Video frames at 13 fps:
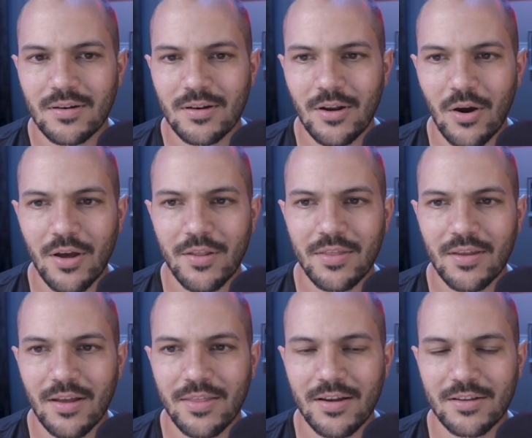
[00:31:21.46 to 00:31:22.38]
No,
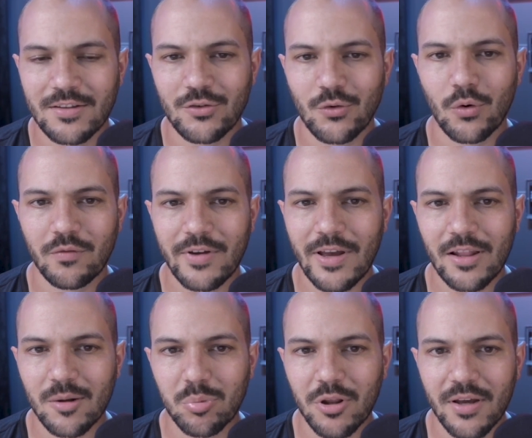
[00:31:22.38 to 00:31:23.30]
I think it's a total
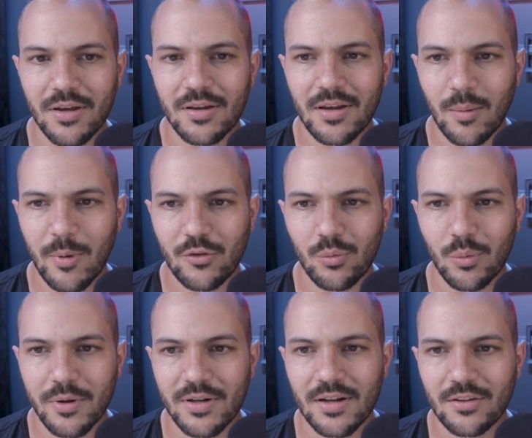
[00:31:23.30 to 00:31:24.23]
valid play. I mean, it's what
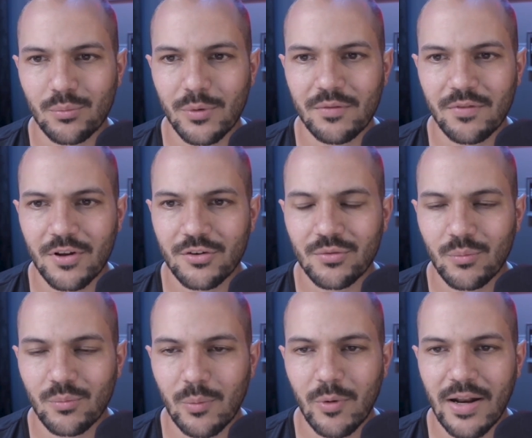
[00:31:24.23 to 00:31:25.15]
we did at Sweetfish.
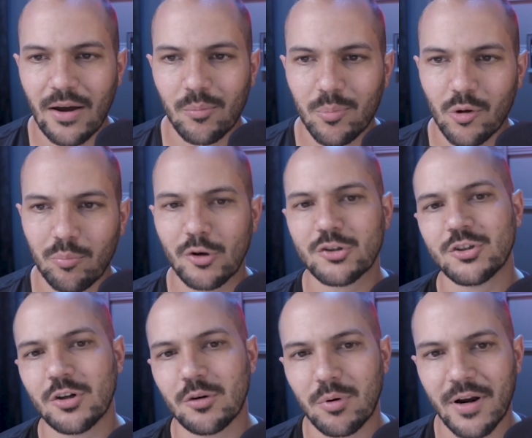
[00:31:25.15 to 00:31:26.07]
We went out and built
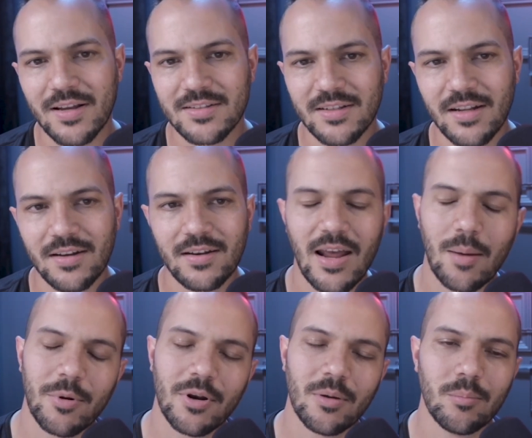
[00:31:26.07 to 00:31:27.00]
personal brands, and it
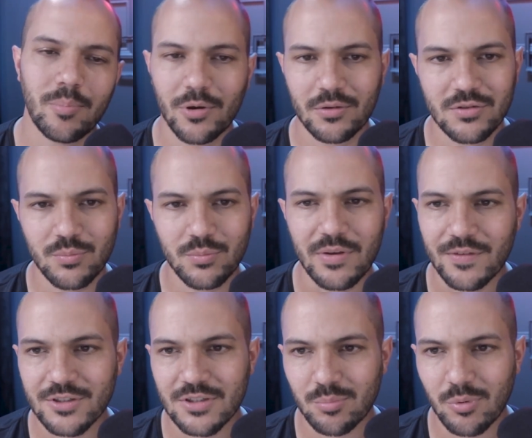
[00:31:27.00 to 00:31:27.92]
happened to build
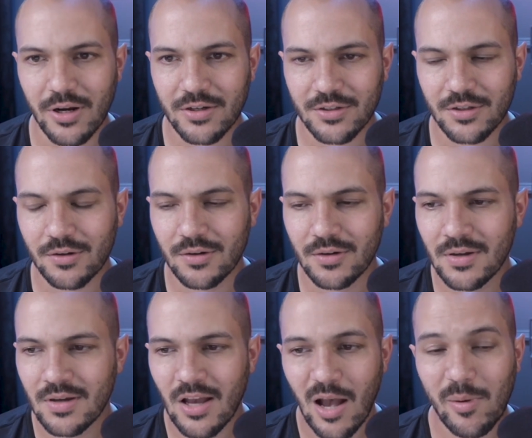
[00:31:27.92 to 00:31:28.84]
Sweetfish's brand too.
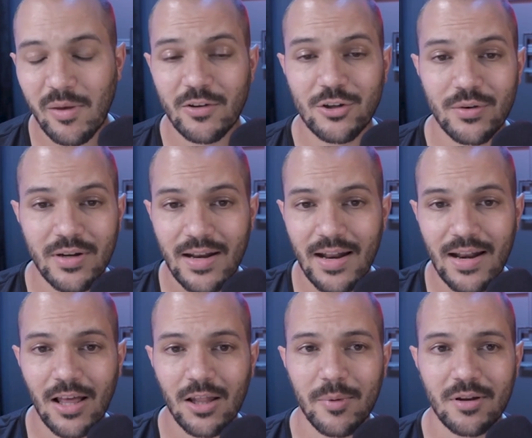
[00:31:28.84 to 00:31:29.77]
I'm even doing it at
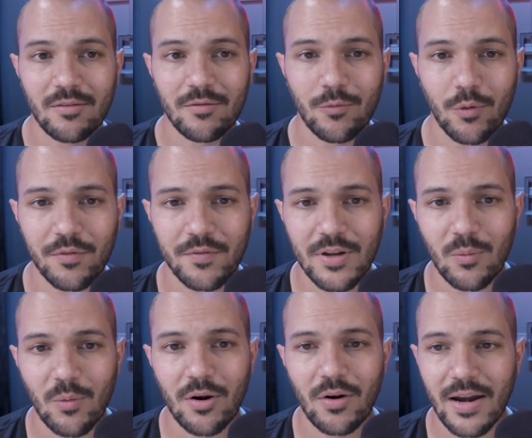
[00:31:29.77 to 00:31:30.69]
Element
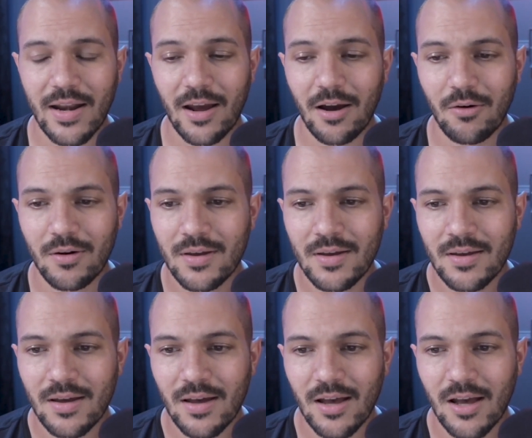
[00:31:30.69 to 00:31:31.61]
451 right now.
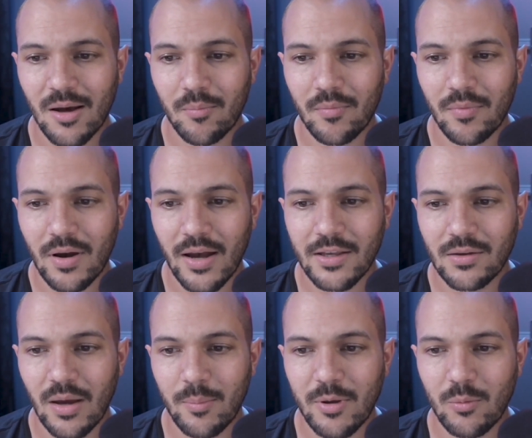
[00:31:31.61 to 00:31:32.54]

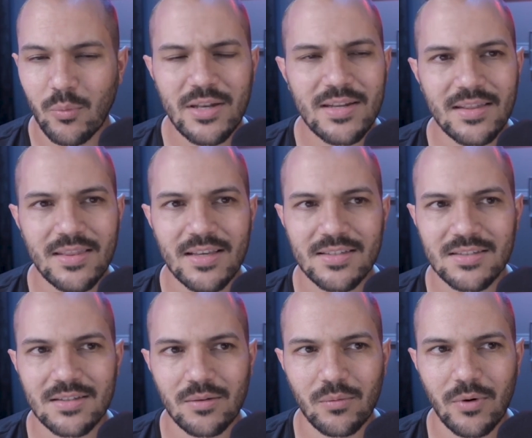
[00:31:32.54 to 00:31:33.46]
I mean, we did this.
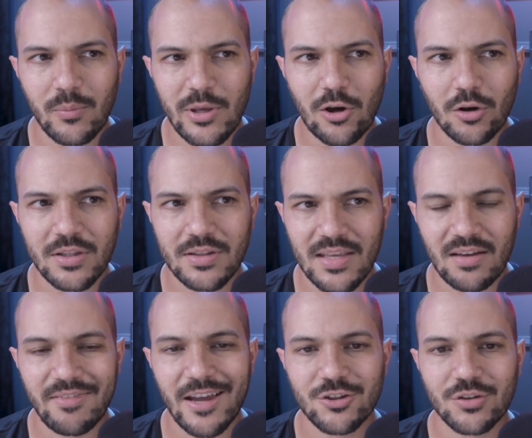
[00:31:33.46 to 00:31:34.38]
We called it the
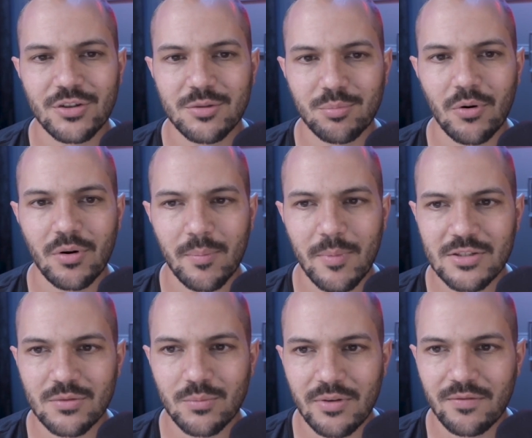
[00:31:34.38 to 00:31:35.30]
Evangelist Program at
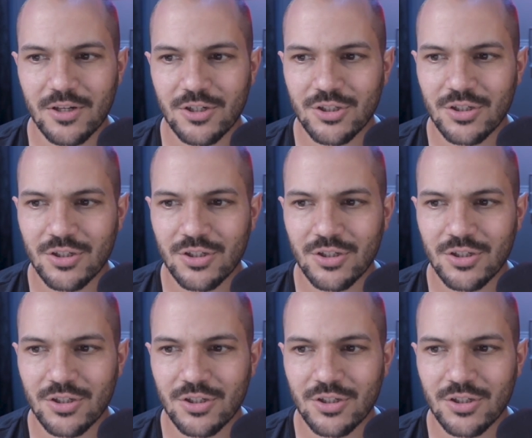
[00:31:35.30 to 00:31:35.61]
Sweetfish.